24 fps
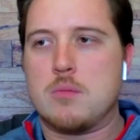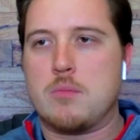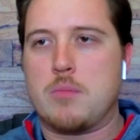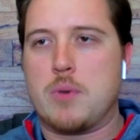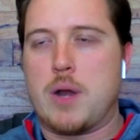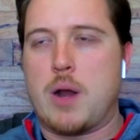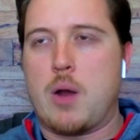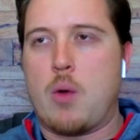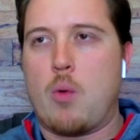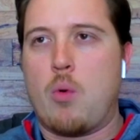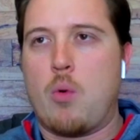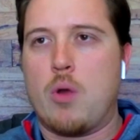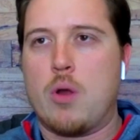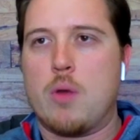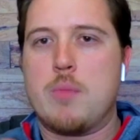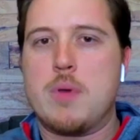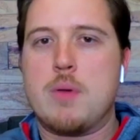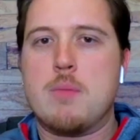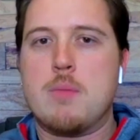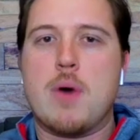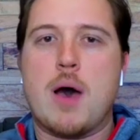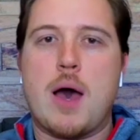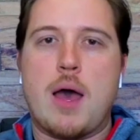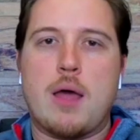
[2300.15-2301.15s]
But I want to
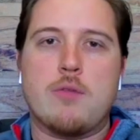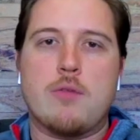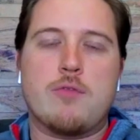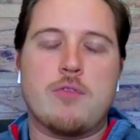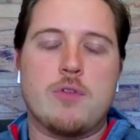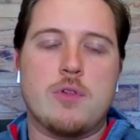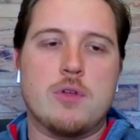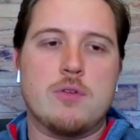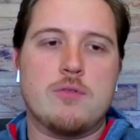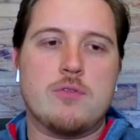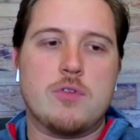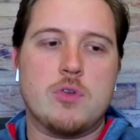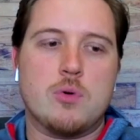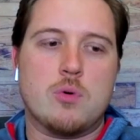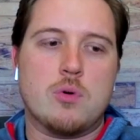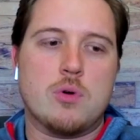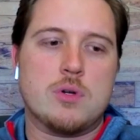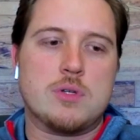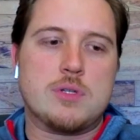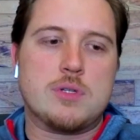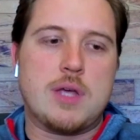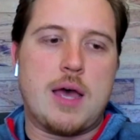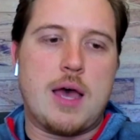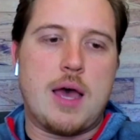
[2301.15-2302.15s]
be mindful of
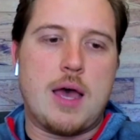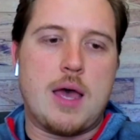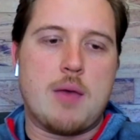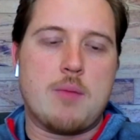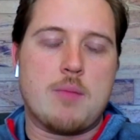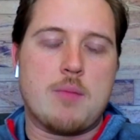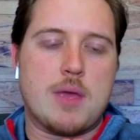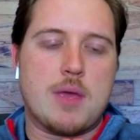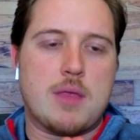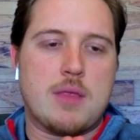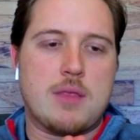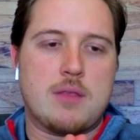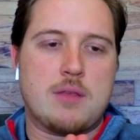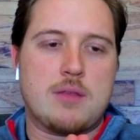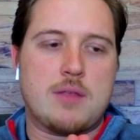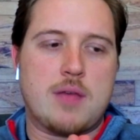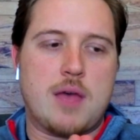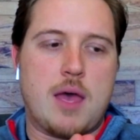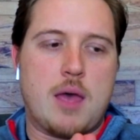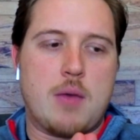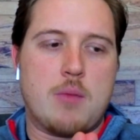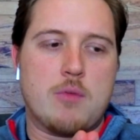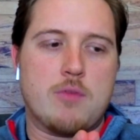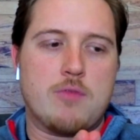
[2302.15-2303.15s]
your time and the
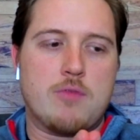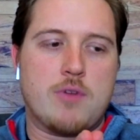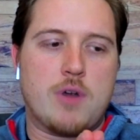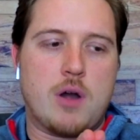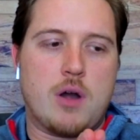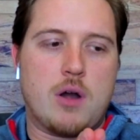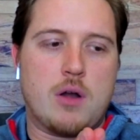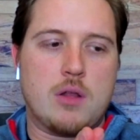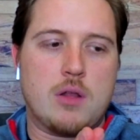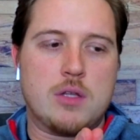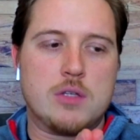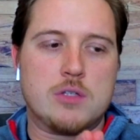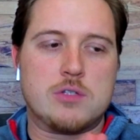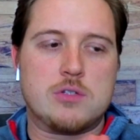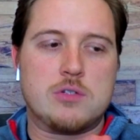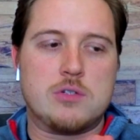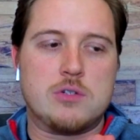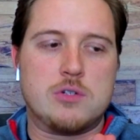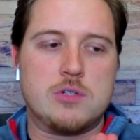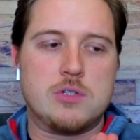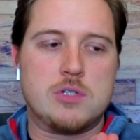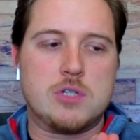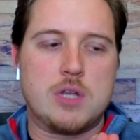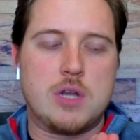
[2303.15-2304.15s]
time of our
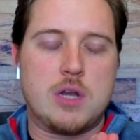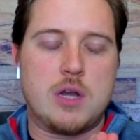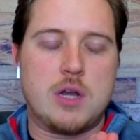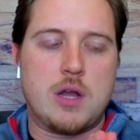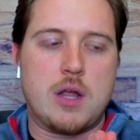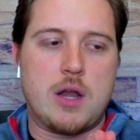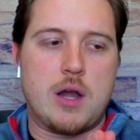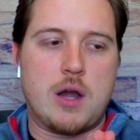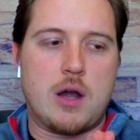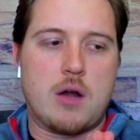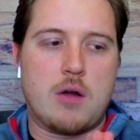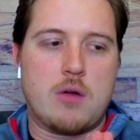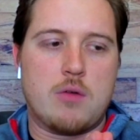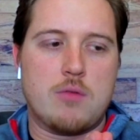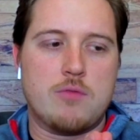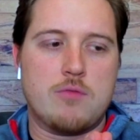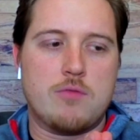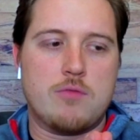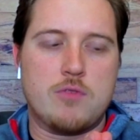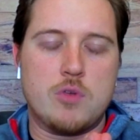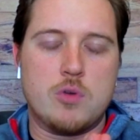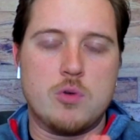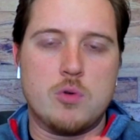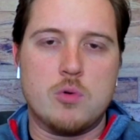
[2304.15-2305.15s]
listeners and our
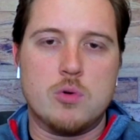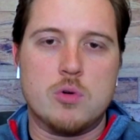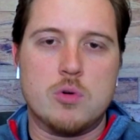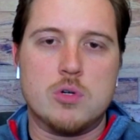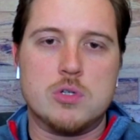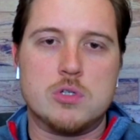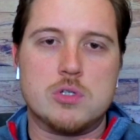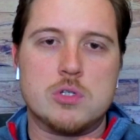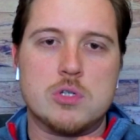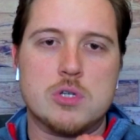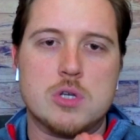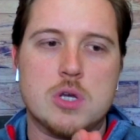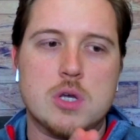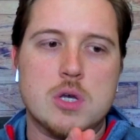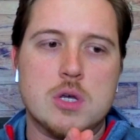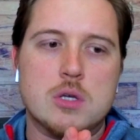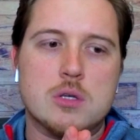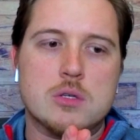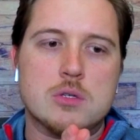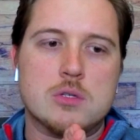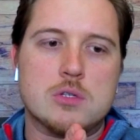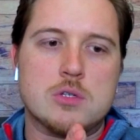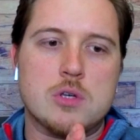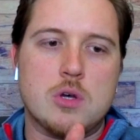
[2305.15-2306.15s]
viewers.
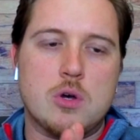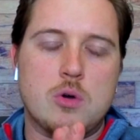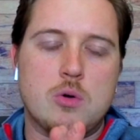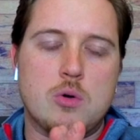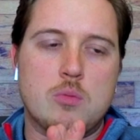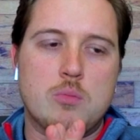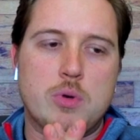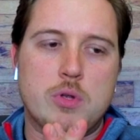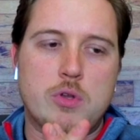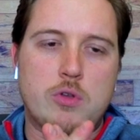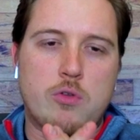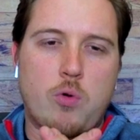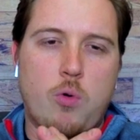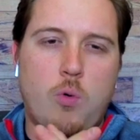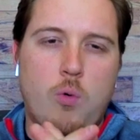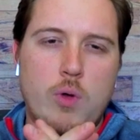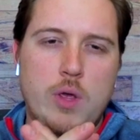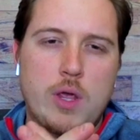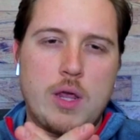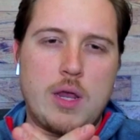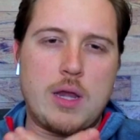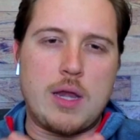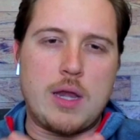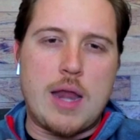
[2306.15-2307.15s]
So
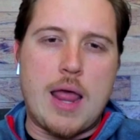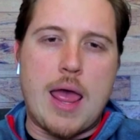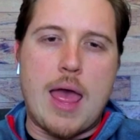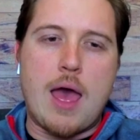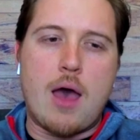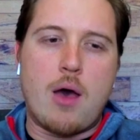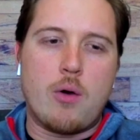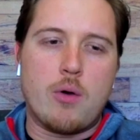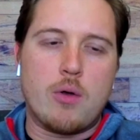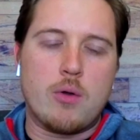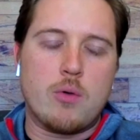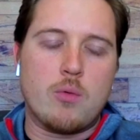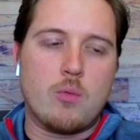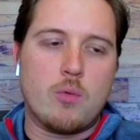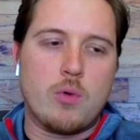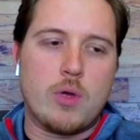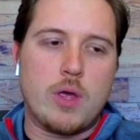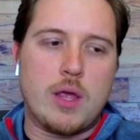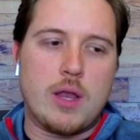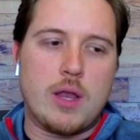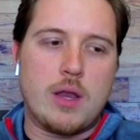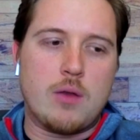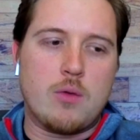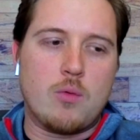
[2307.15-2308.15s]
between now and
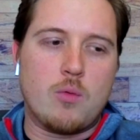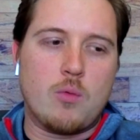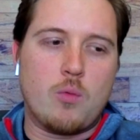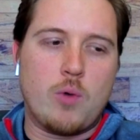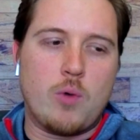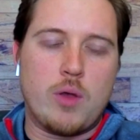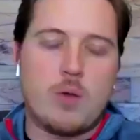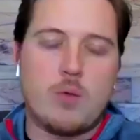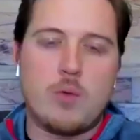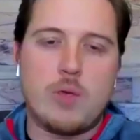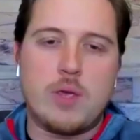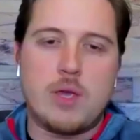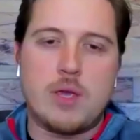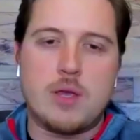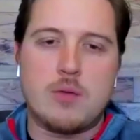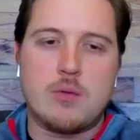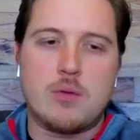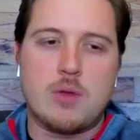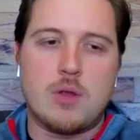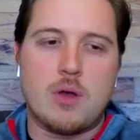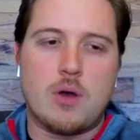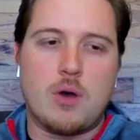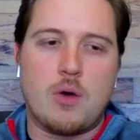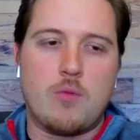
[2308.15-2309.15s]
when we
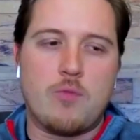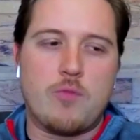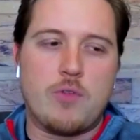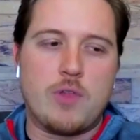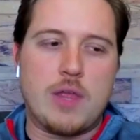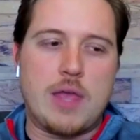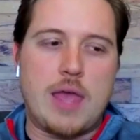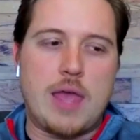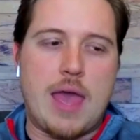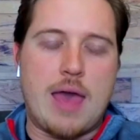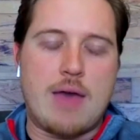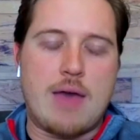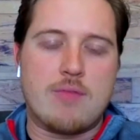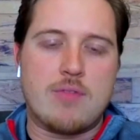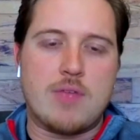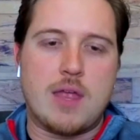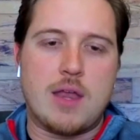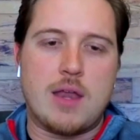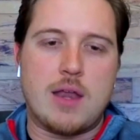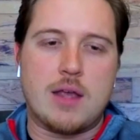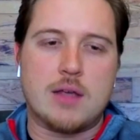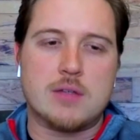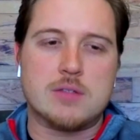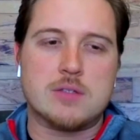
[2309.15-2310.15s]
can hopefully have
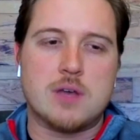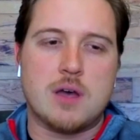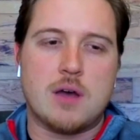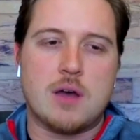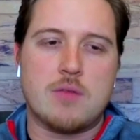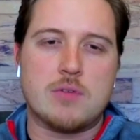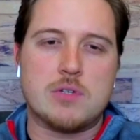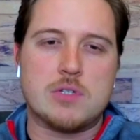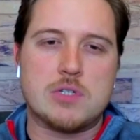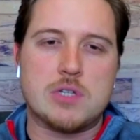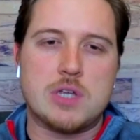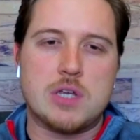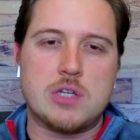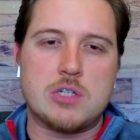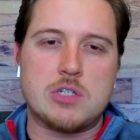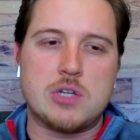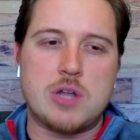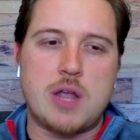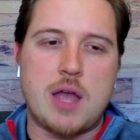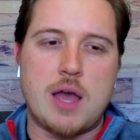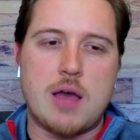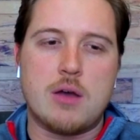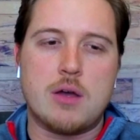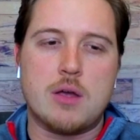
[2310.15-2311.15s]
that next
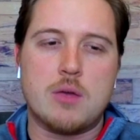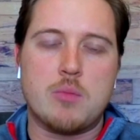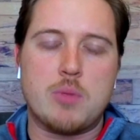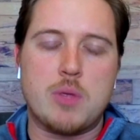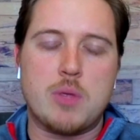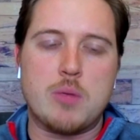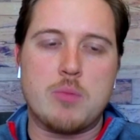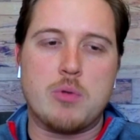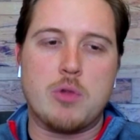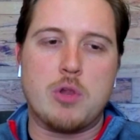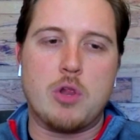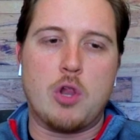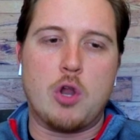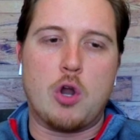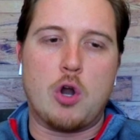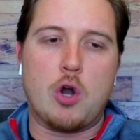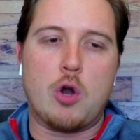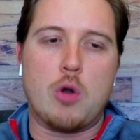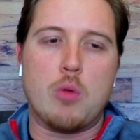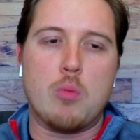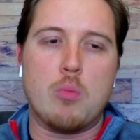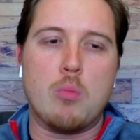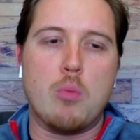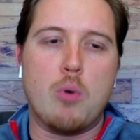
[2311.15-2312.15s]
conversation, how can people
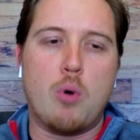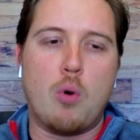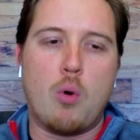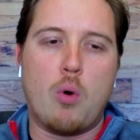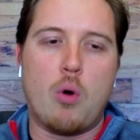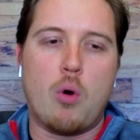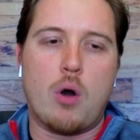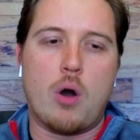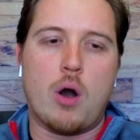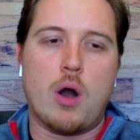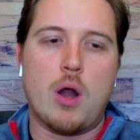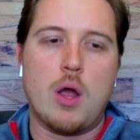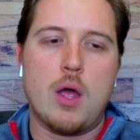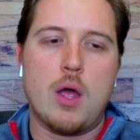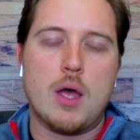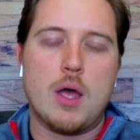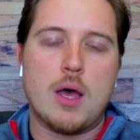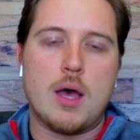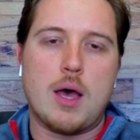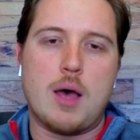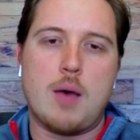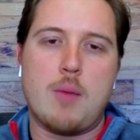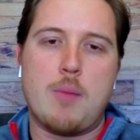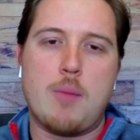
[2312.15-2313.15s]
learn more
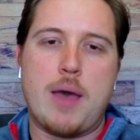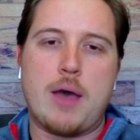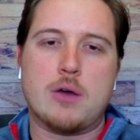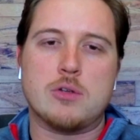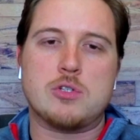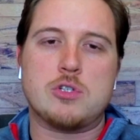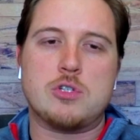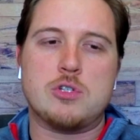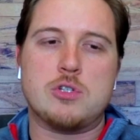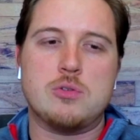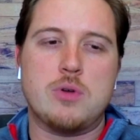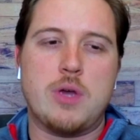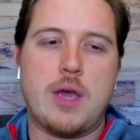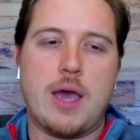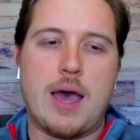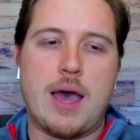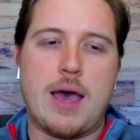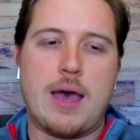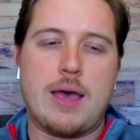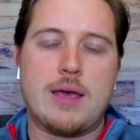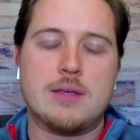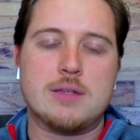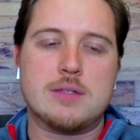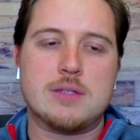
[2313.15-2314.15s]
about you
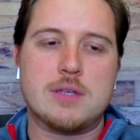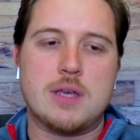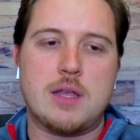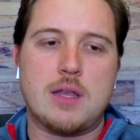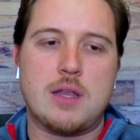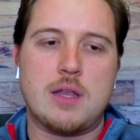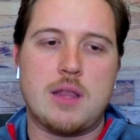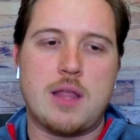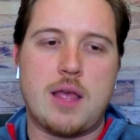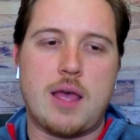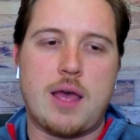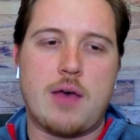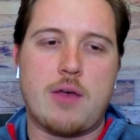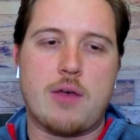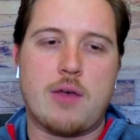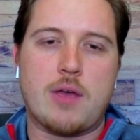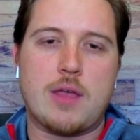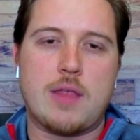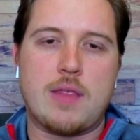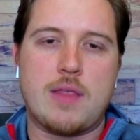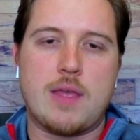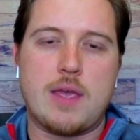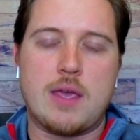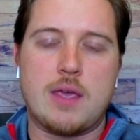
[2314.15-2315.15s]
guys, and how
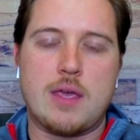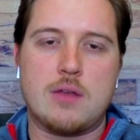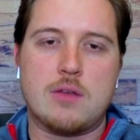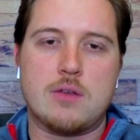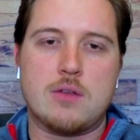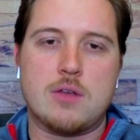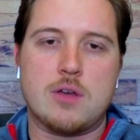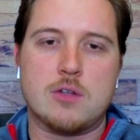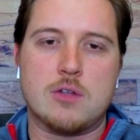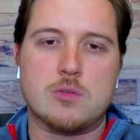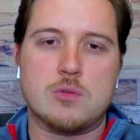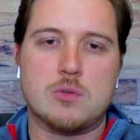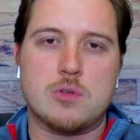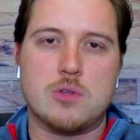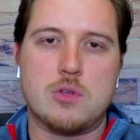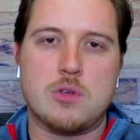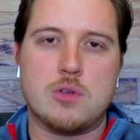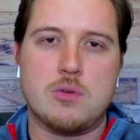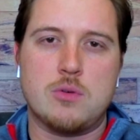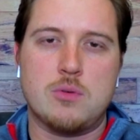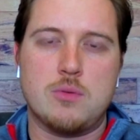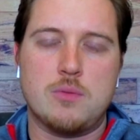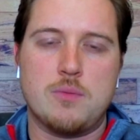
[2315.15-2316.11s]
can they get in touch with you?